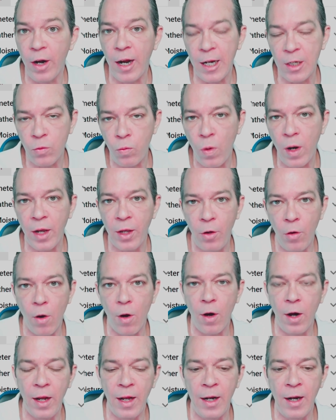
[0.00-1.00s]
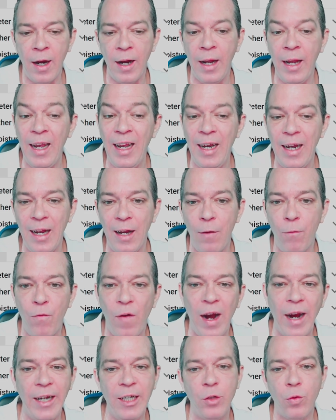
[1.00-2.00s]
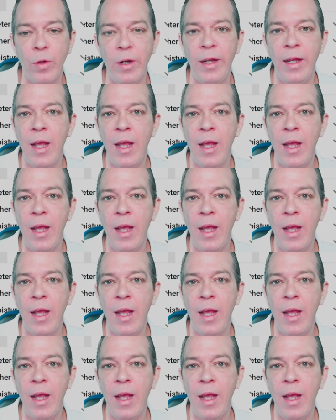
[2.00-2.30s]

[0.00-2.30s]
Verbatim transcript: That's why you are in a heat advisory.